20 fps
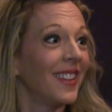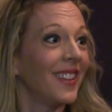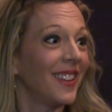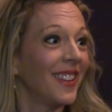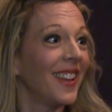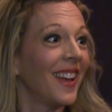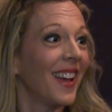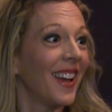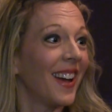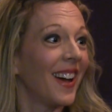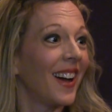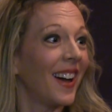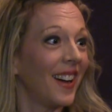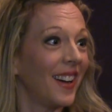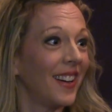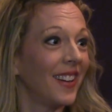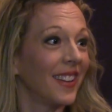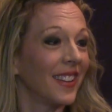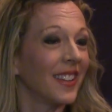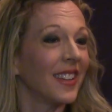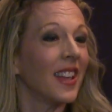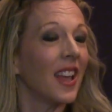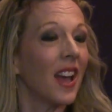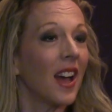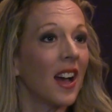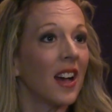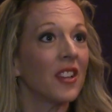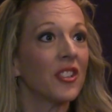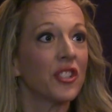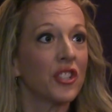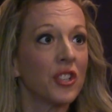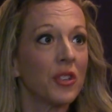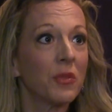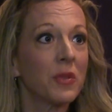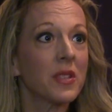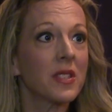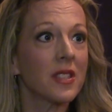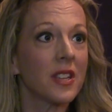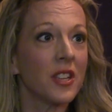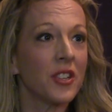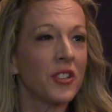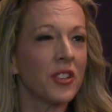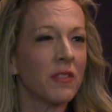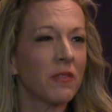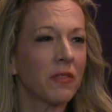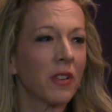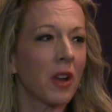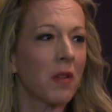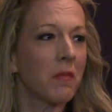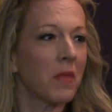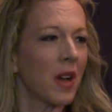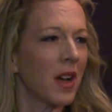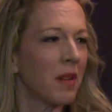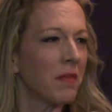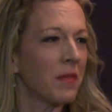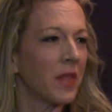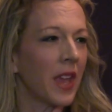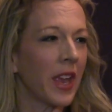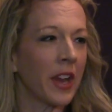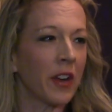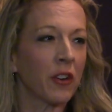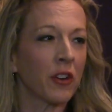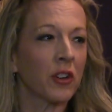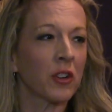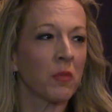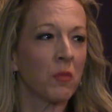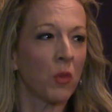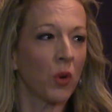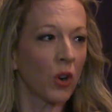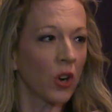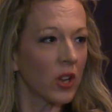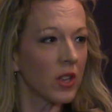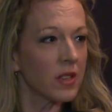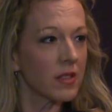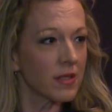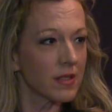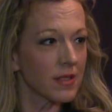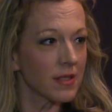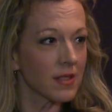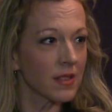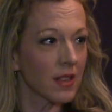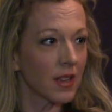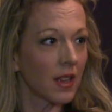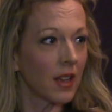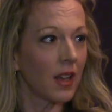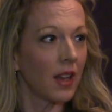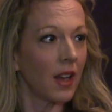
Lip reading: That's yeah. She was teaching from the Eric Morris